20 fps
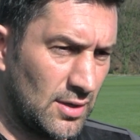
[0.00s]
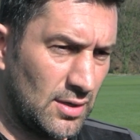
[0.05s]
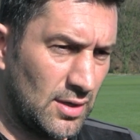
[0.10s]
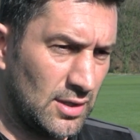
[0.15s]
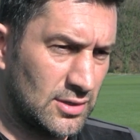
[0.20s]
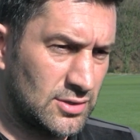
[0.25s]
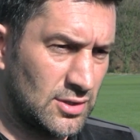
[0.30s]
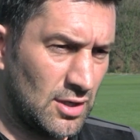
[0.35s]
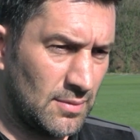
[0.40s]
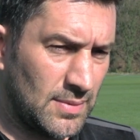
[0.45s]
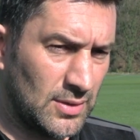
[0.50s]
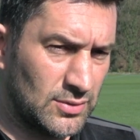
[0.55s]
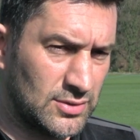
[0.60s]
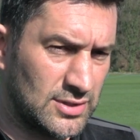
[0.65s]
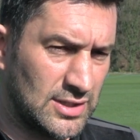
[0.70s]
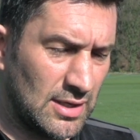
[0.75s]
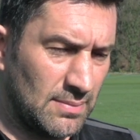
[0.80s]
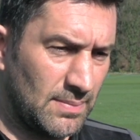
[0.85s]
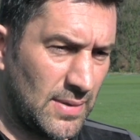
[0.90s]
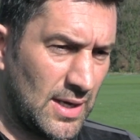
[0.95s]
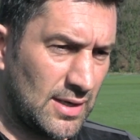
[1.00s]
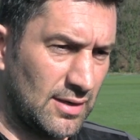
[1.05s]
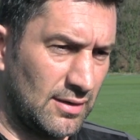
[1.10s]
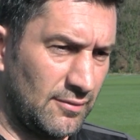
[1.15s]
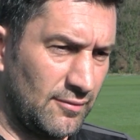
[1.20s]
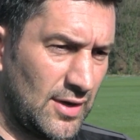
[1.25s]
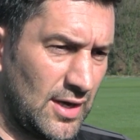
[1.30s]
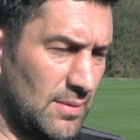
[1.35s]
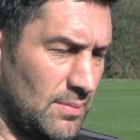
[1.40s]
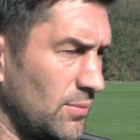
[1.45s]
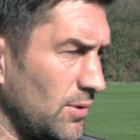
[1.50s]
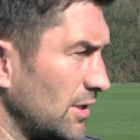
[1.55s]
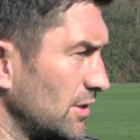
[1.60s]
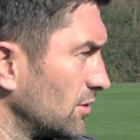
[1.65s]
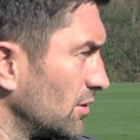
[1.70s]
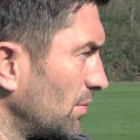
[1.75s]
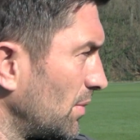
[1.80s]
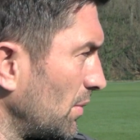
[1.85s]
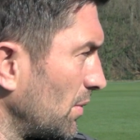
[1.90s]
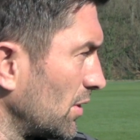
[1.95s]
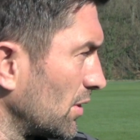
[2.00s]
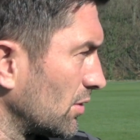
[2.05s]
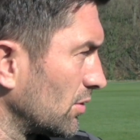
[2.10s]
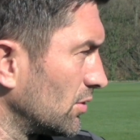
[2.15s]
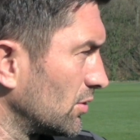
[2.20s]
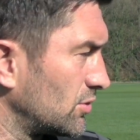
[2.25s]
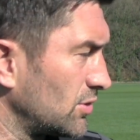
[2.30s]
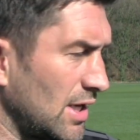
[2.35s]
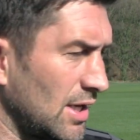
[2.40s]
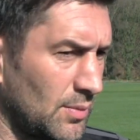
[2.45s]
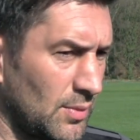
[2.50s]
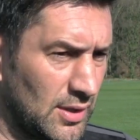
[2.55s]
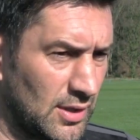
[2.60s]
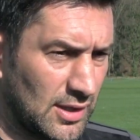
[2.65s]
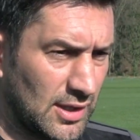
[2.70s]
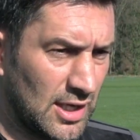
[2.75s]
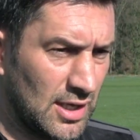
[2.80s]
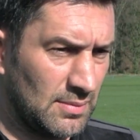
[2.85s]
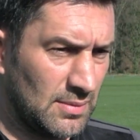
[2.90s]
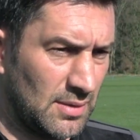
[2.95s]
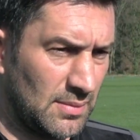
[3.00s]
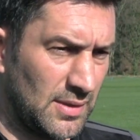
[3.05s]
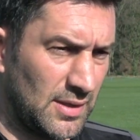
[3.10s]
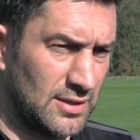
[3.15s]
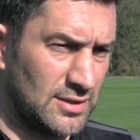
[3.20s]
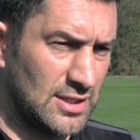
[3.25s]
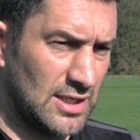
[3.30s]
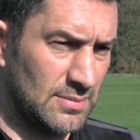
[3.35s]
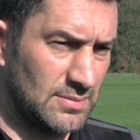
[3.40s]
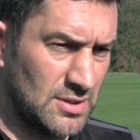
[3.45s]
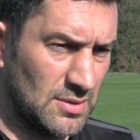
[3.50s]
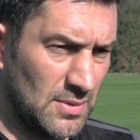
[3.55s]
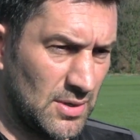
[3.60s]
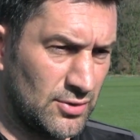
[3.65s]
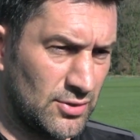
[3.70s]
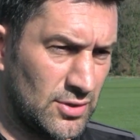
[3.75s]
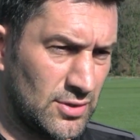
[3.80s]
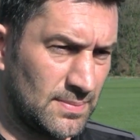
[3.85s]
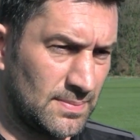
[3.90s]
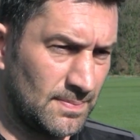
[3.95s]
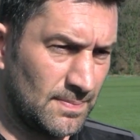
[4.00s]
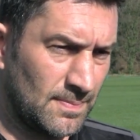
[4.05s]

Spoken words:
It's not about sitting back and inviting pressure, and we want to go try and win the game, and it'll be the same tomorrow.